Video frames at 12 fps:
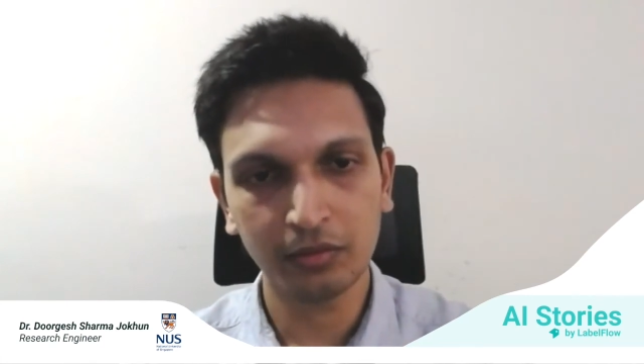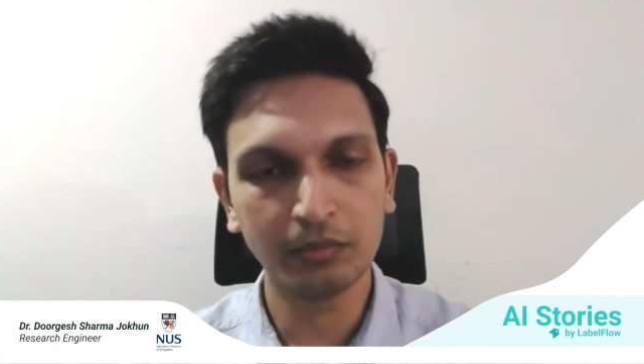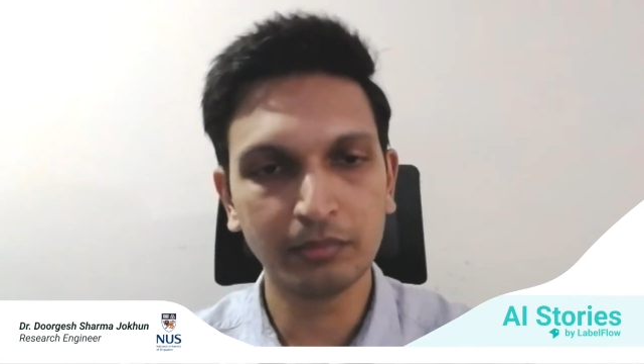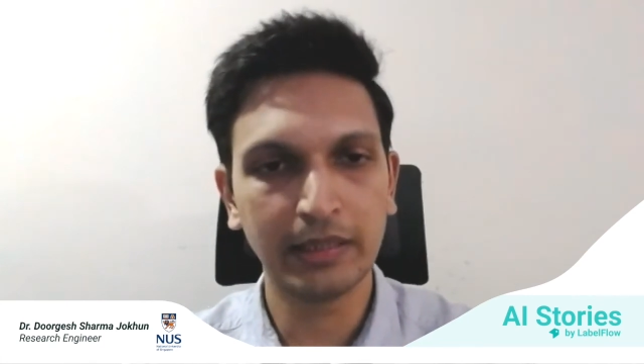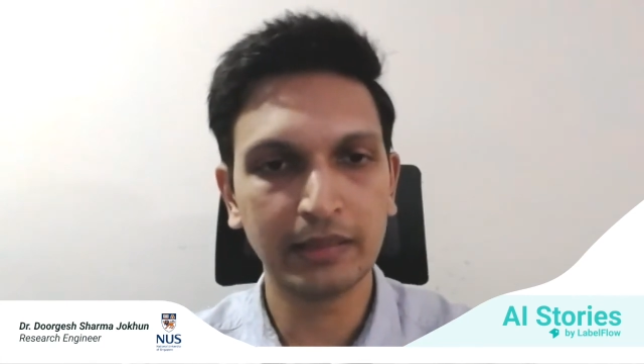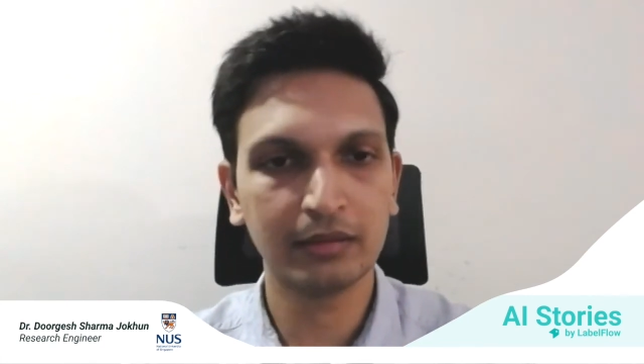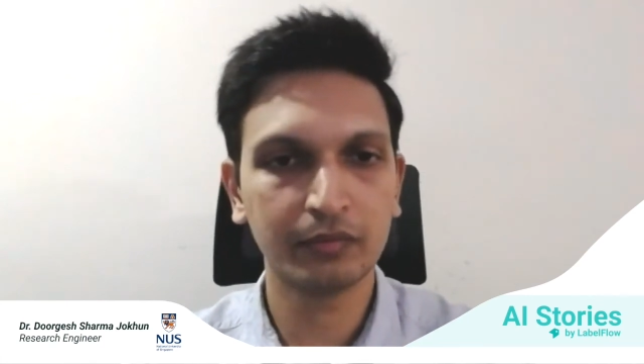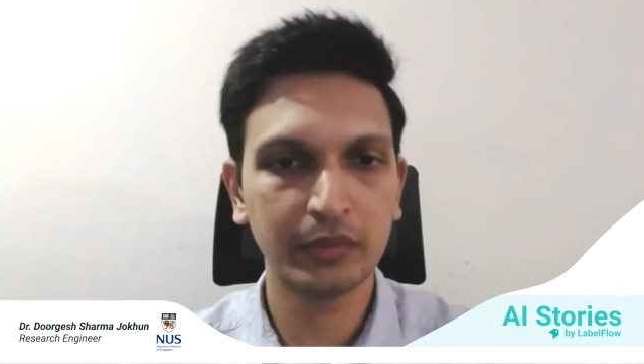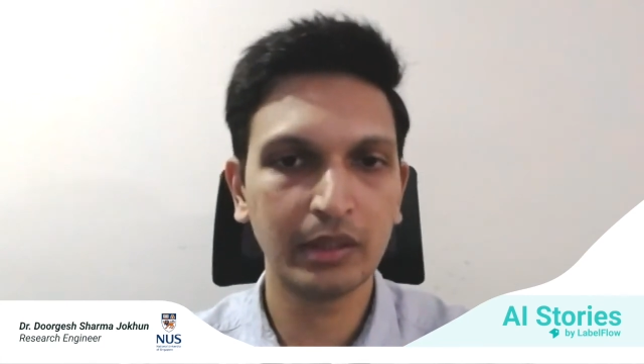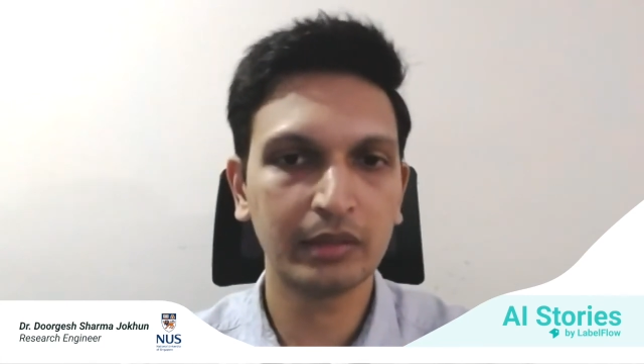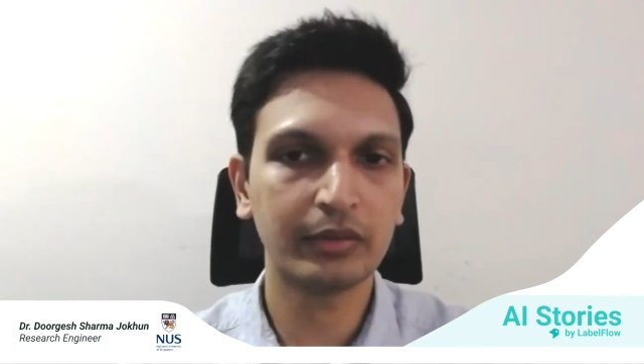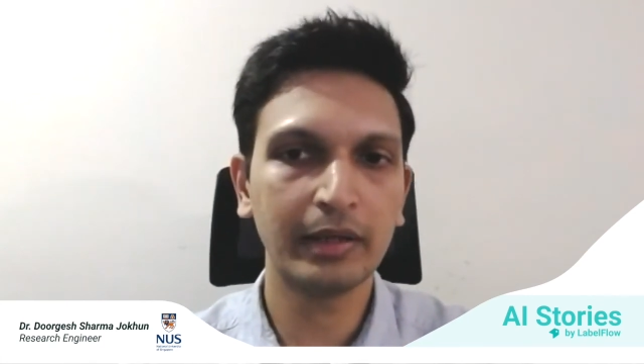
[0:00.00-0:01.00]
but we
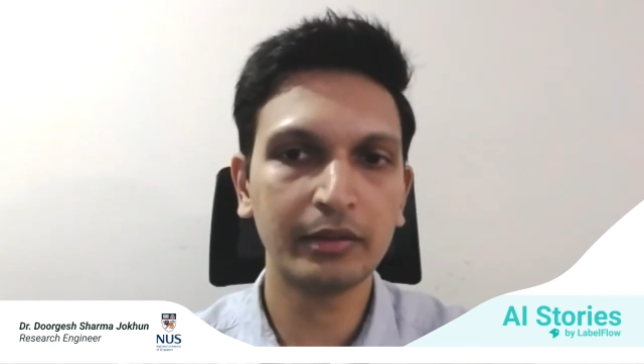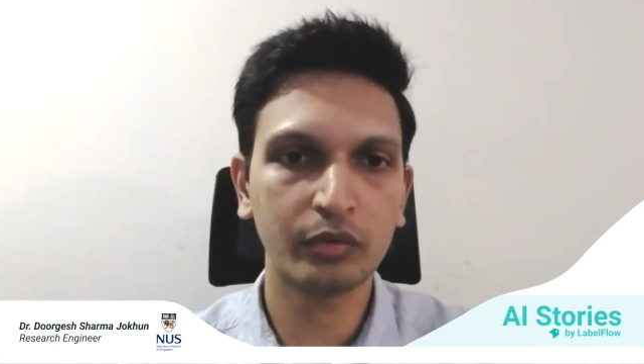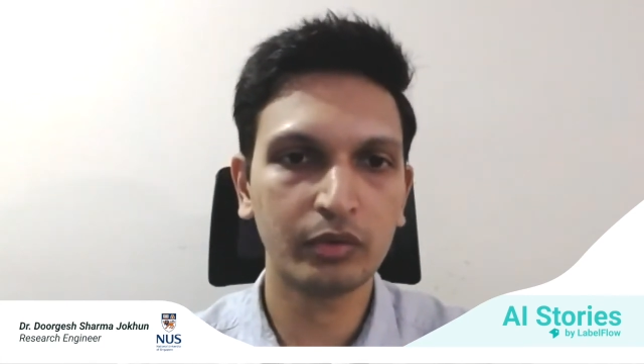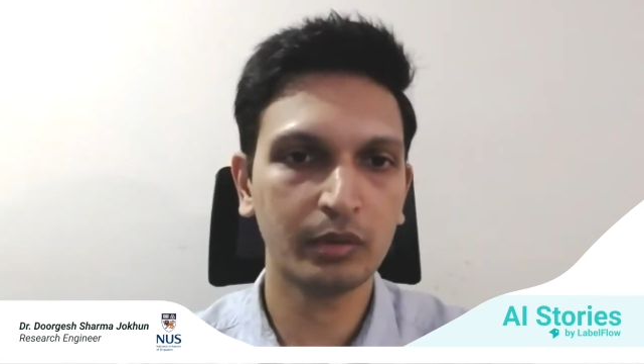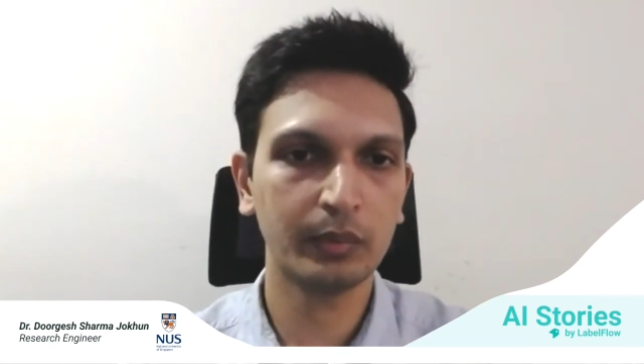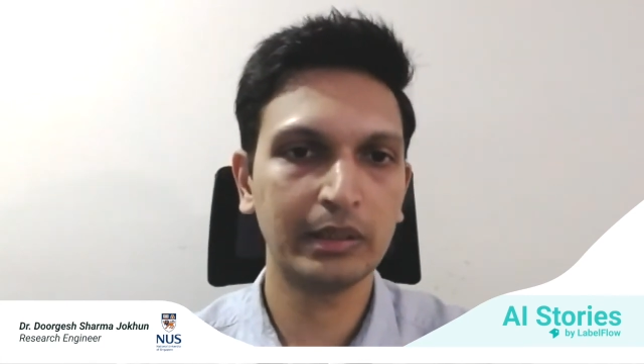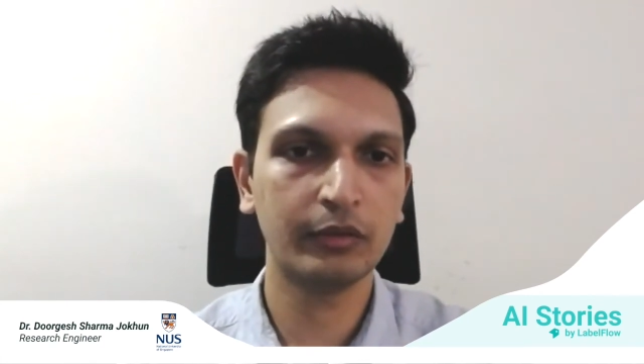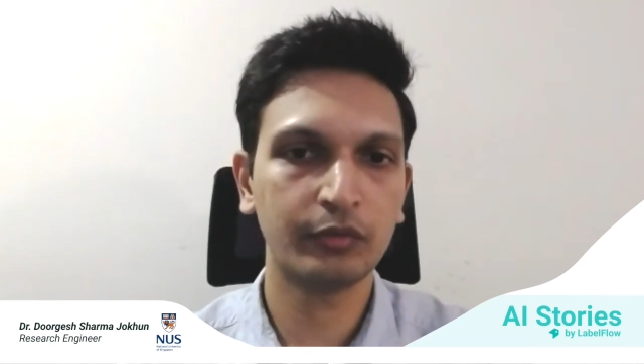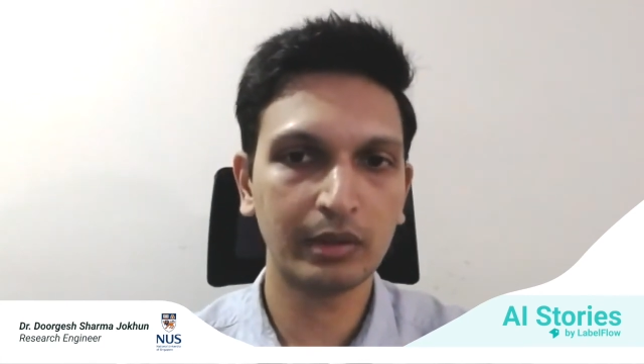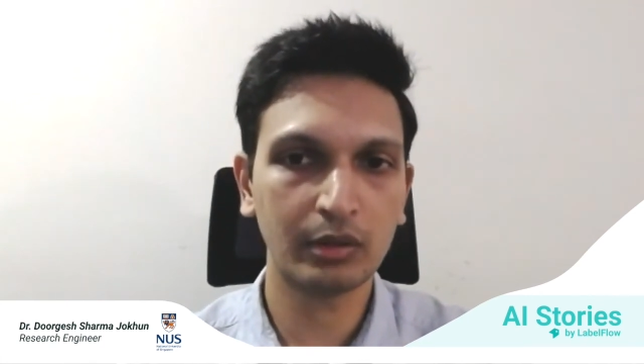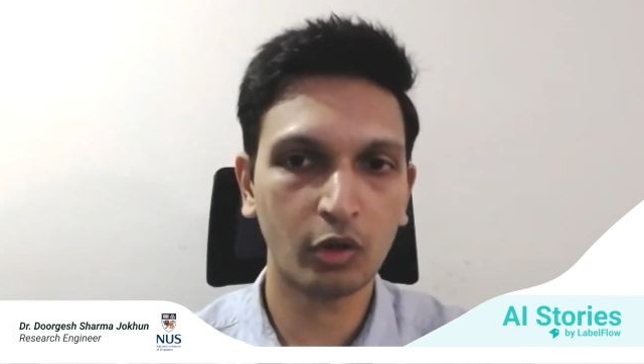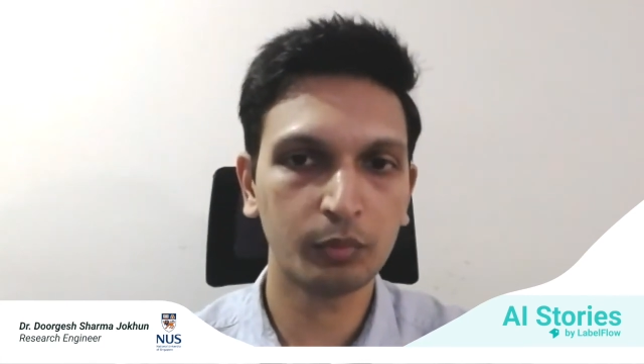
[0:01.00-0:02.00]
are trying to see with
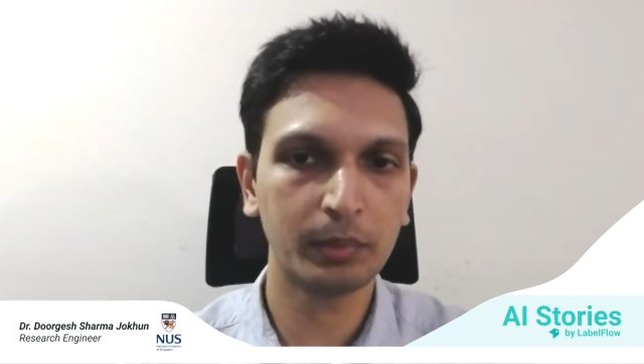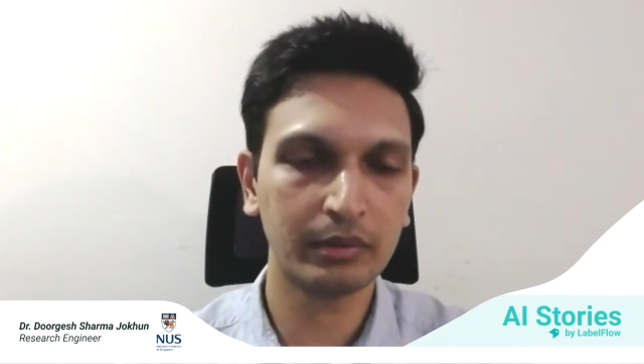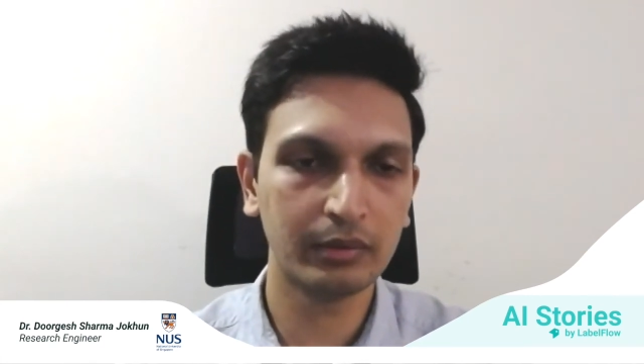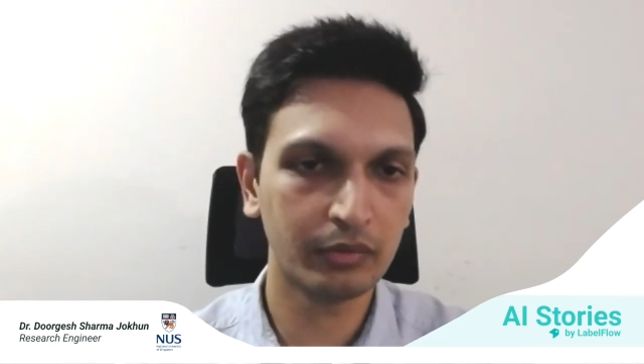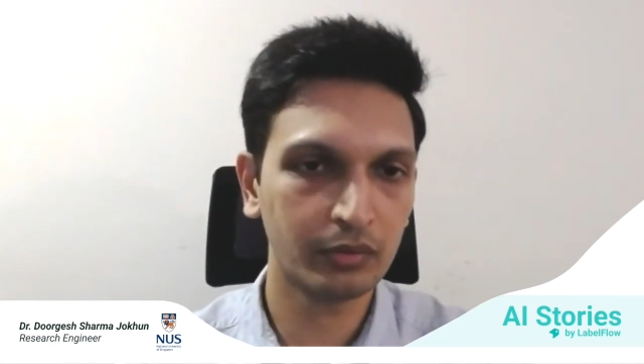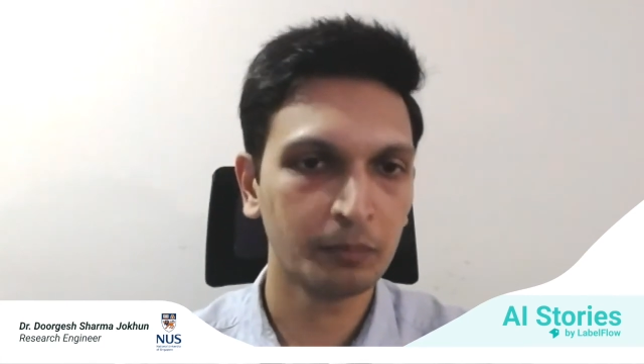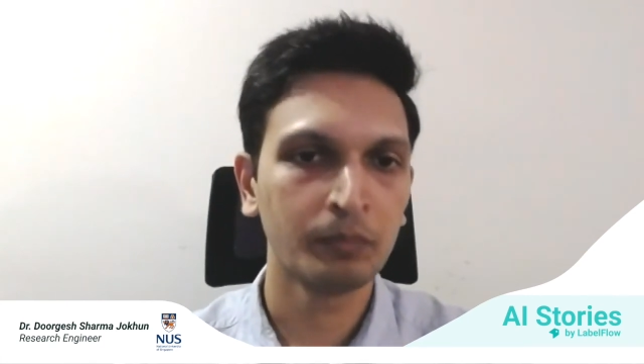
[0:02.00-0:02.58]
different hospitals